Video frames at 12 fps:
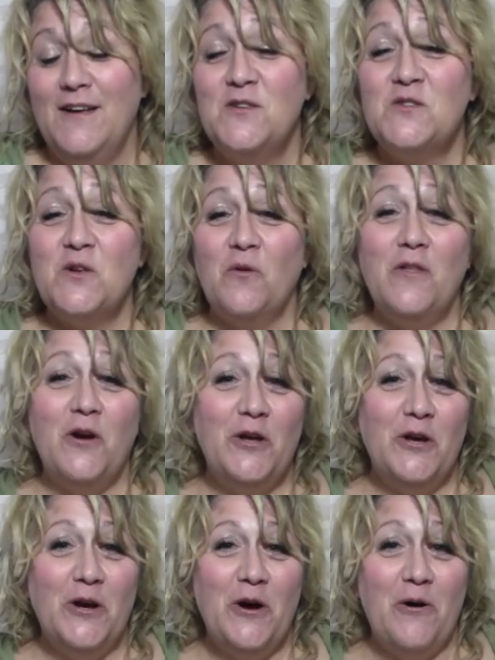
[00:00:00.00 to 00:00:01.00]
So there
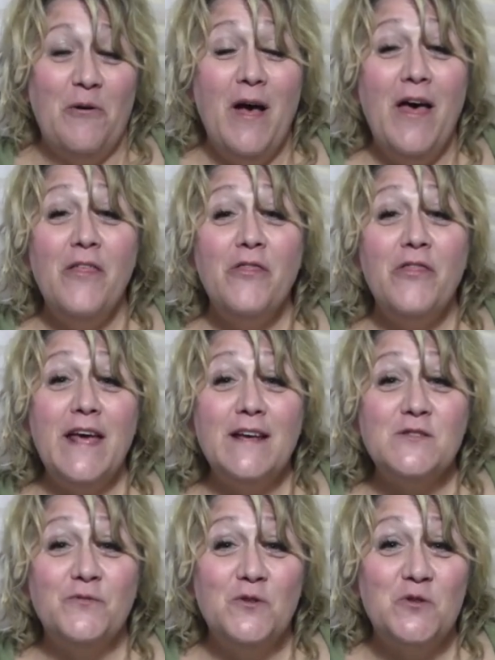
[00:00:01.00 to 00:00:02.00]
you go.
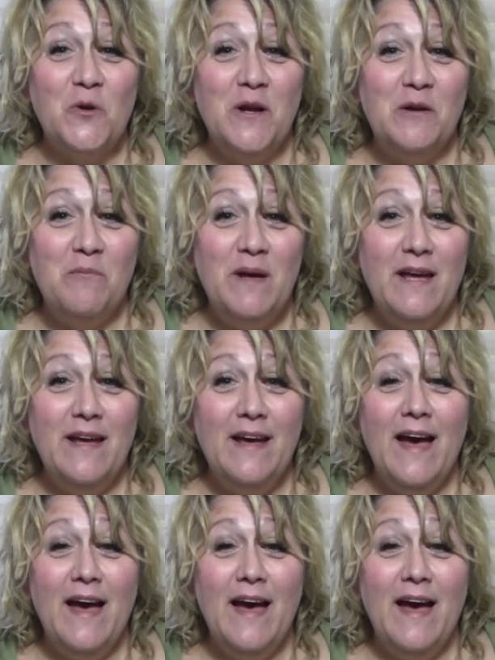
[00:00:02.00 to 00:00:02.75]
Thanks for joining me,